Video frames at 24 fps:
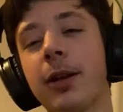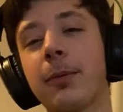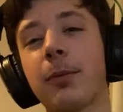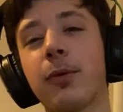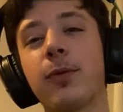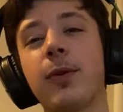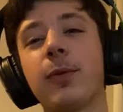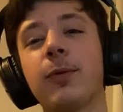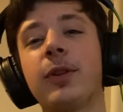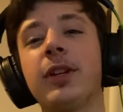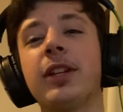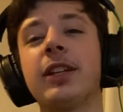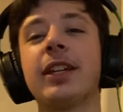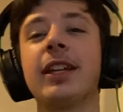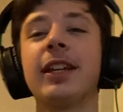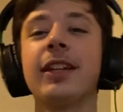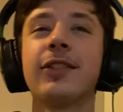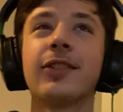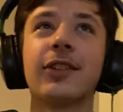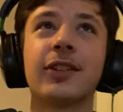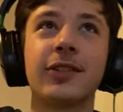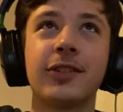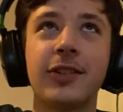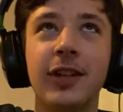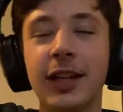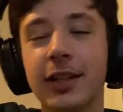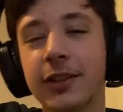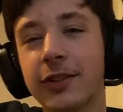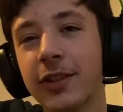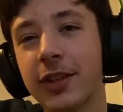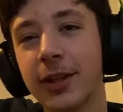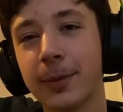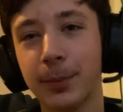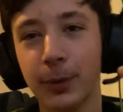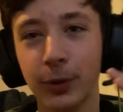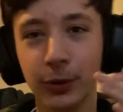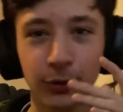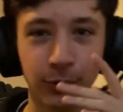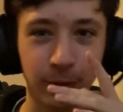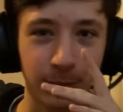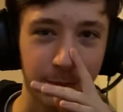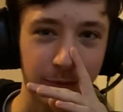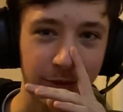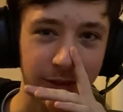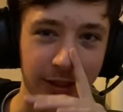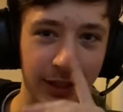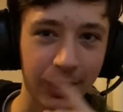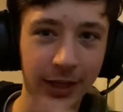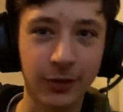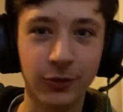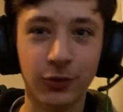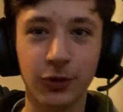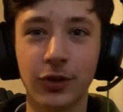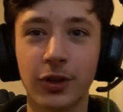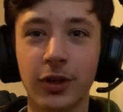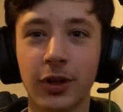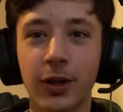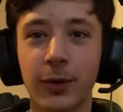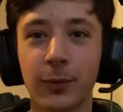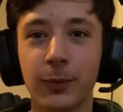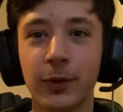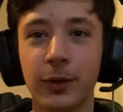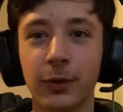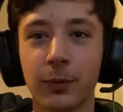15 is Tick Tick Boom, the Andrew Garfield